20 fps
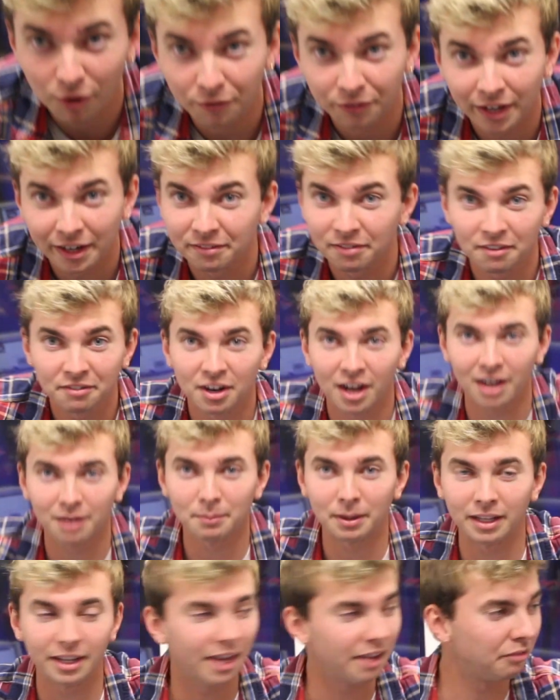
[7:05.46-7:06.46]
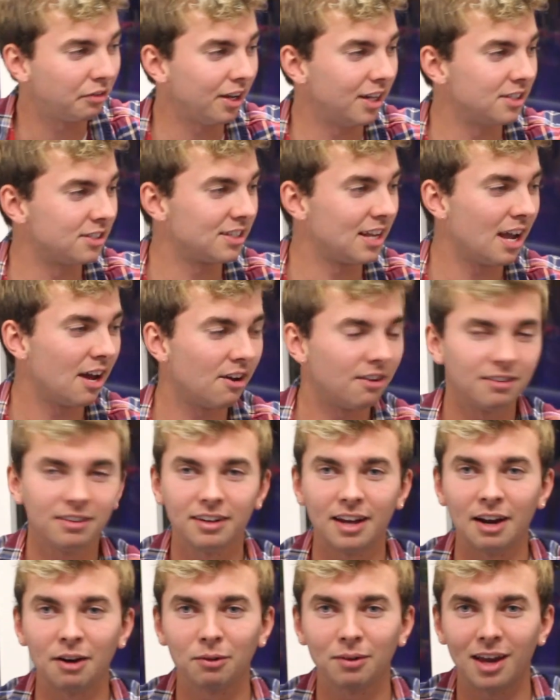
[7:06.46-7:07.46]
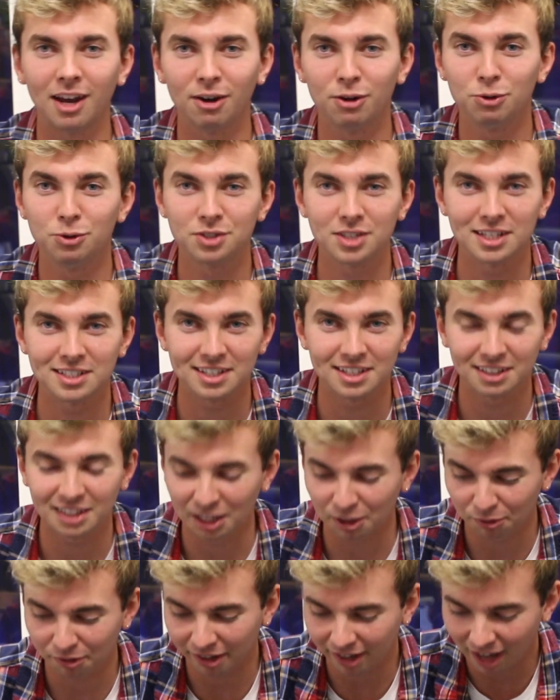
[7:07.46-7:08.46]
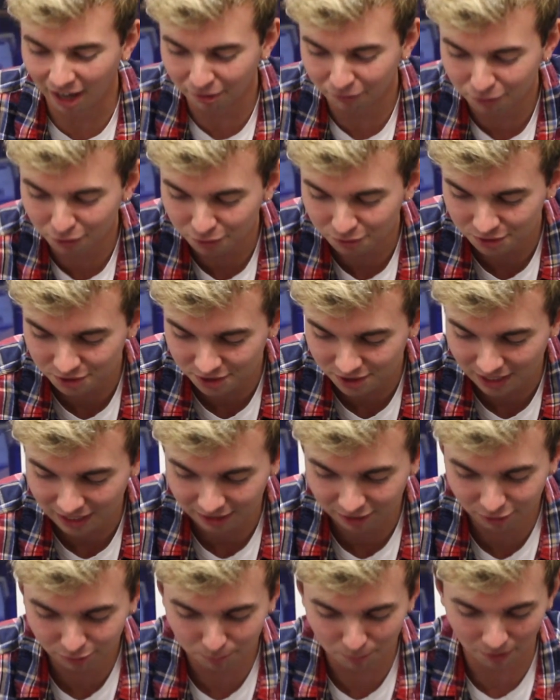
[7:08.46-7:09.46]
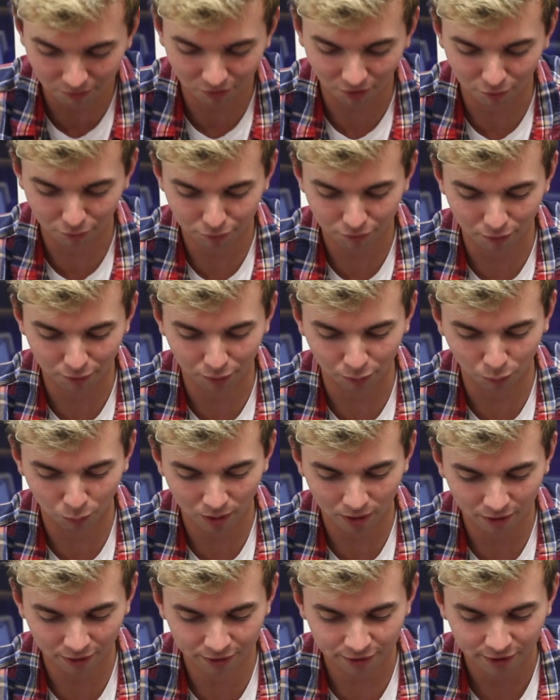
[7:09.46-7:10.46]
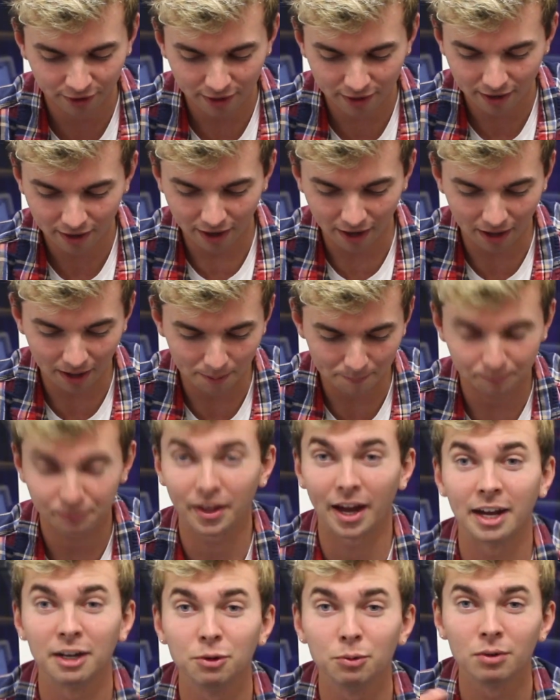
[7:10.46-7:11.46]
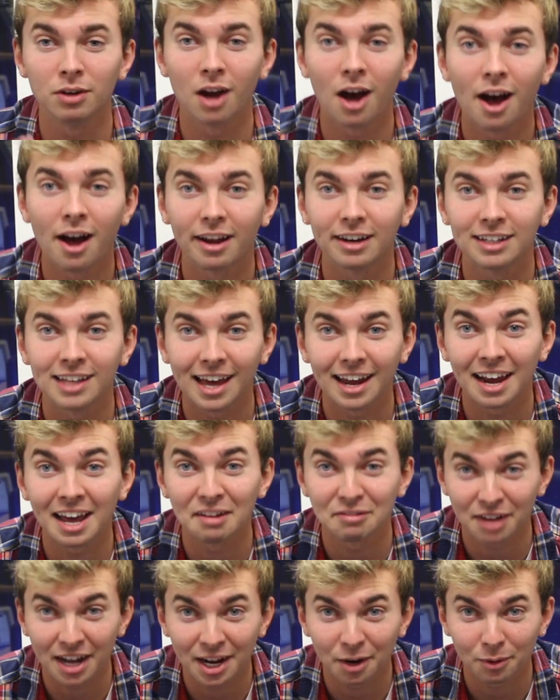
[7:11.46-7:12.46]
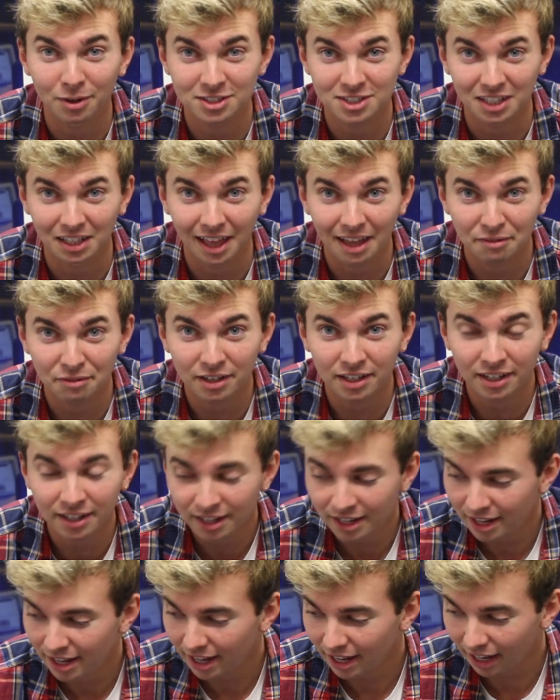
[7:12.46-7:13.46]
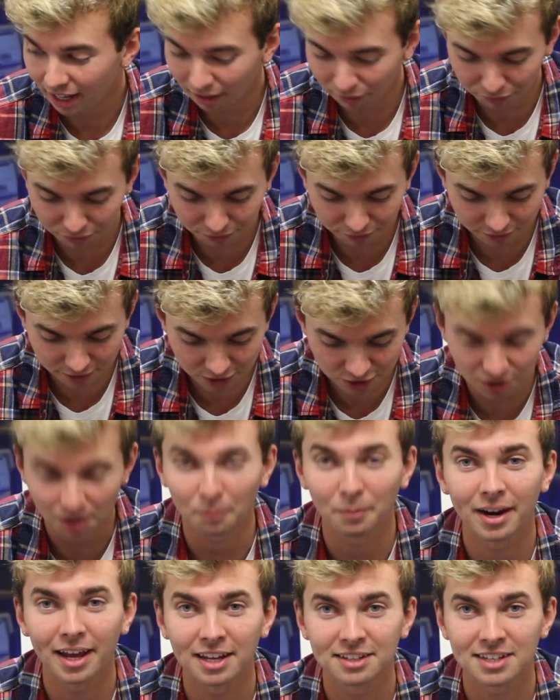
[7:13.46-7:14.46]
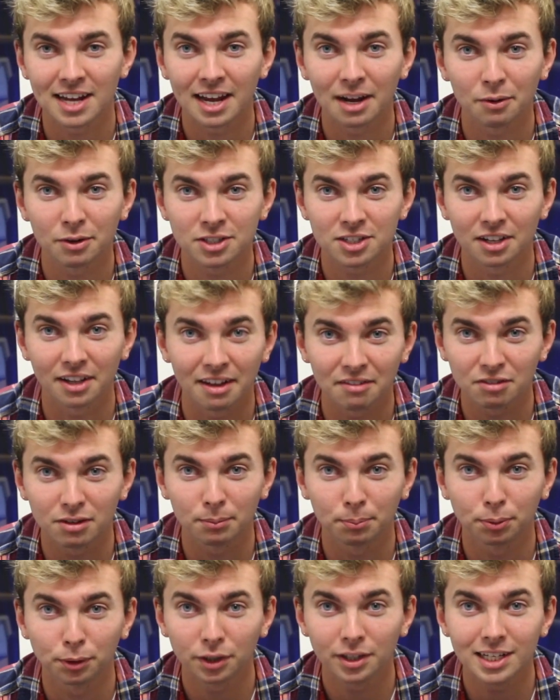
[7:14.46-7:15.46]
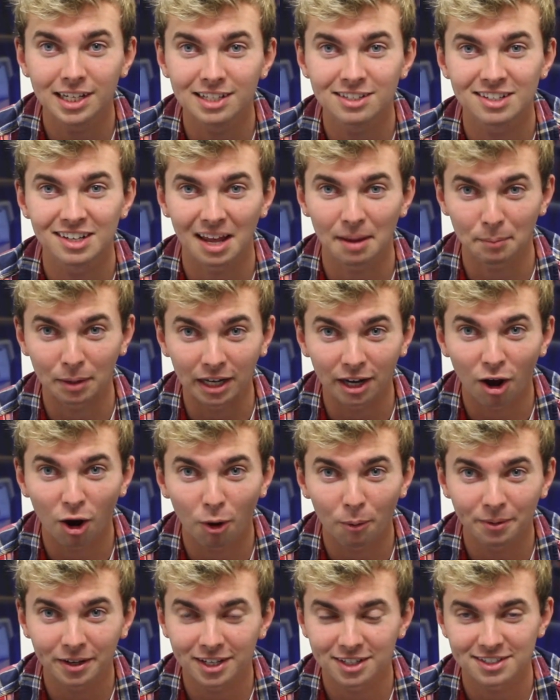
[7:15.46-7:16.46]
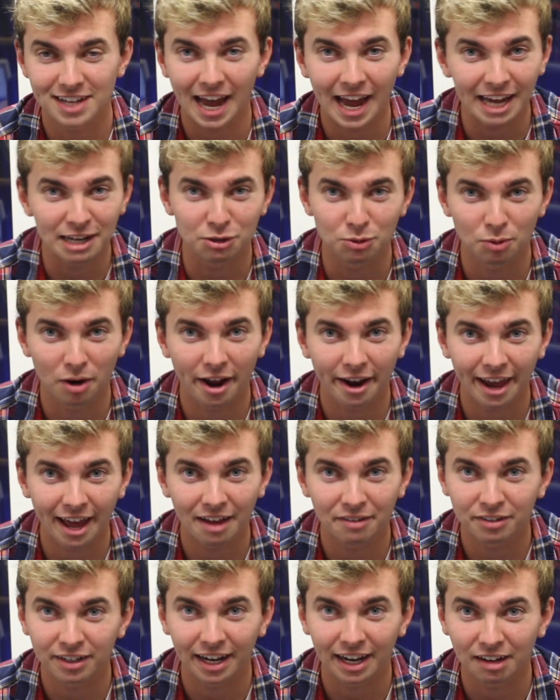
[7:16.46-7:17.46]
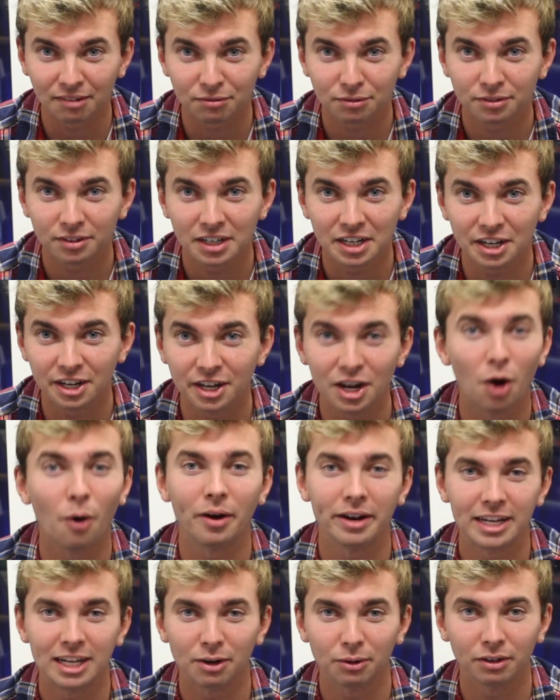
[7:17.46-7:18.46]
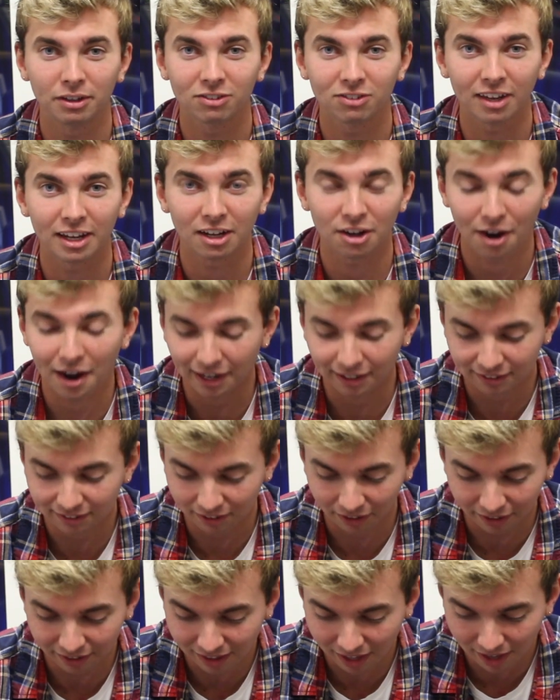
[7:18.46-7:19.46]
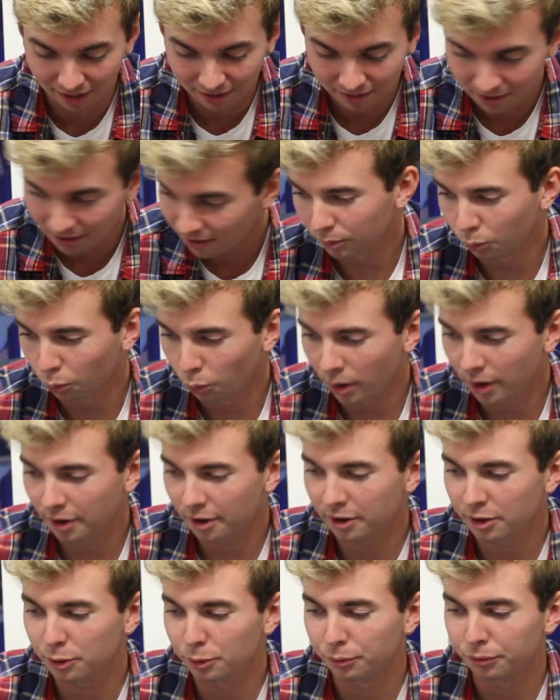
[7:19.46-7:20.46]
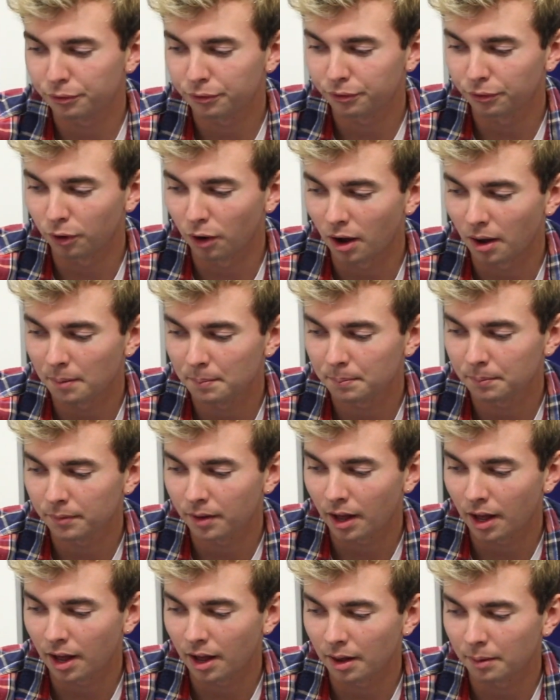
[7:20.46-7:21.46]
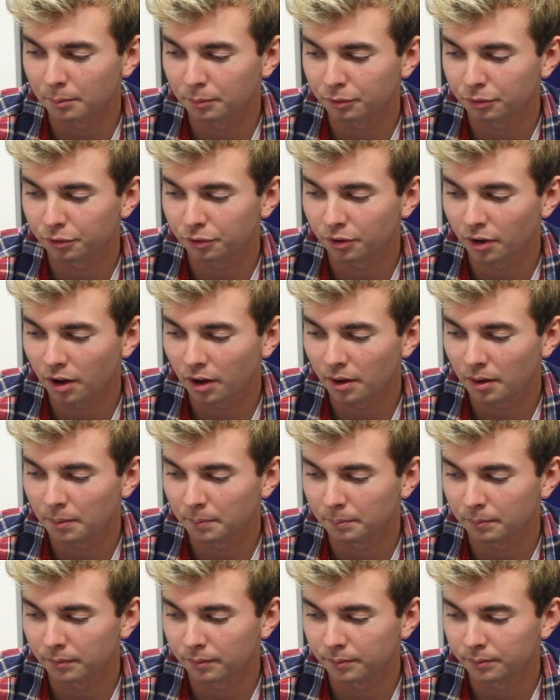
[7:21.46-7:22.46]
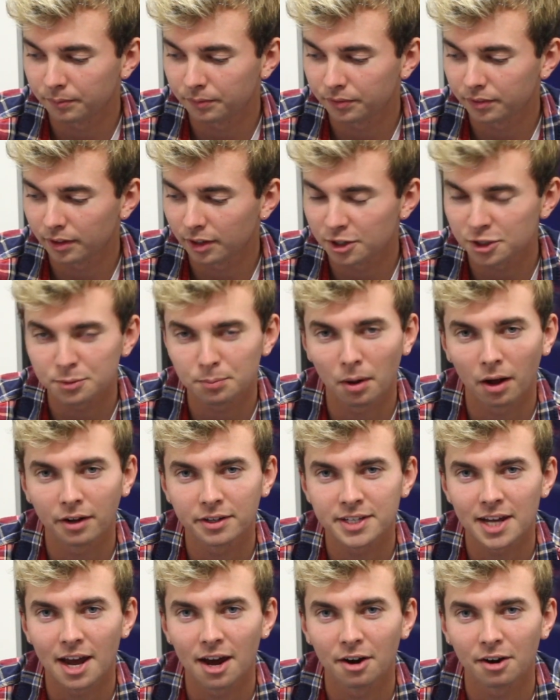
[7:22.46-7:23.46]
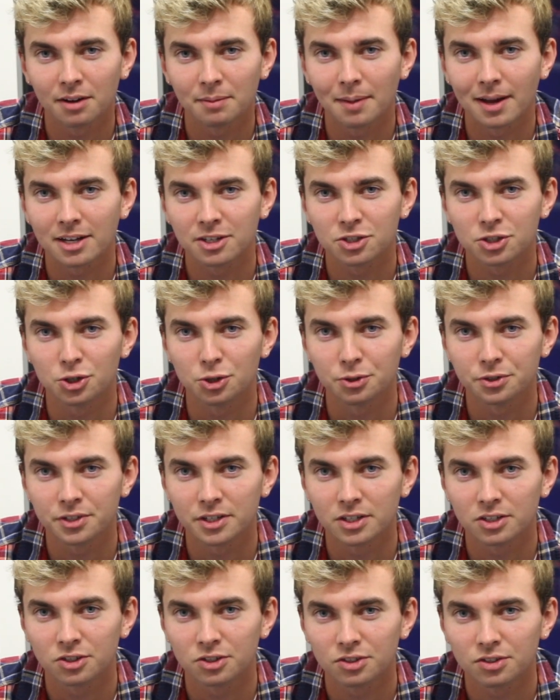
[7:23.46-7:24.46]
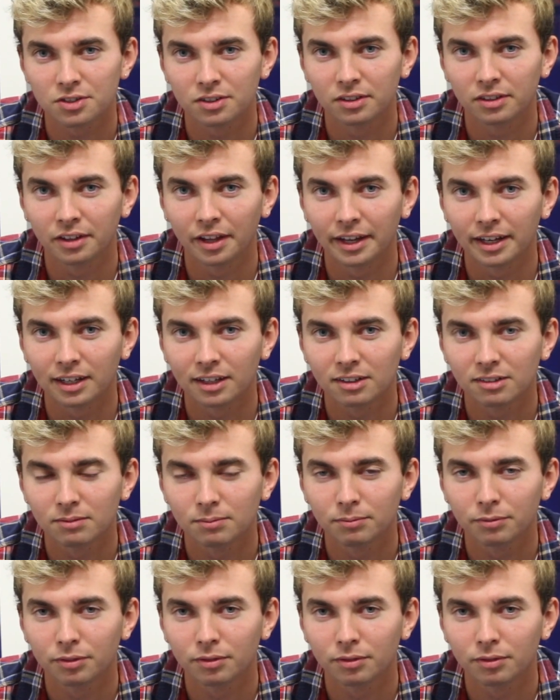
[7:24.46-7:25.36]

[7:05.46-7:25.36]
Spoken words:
phone that I've ever had in my life, hands down. I don't care who says it, they don't like iPhones. It's my favorite phone in the world. I do not yet have iOS 11. If someone has iOS 11, please let me know because I do not have it and I have no idea what it's like or anything like that. Where are you from? I'm from a small town in Massachusetts, like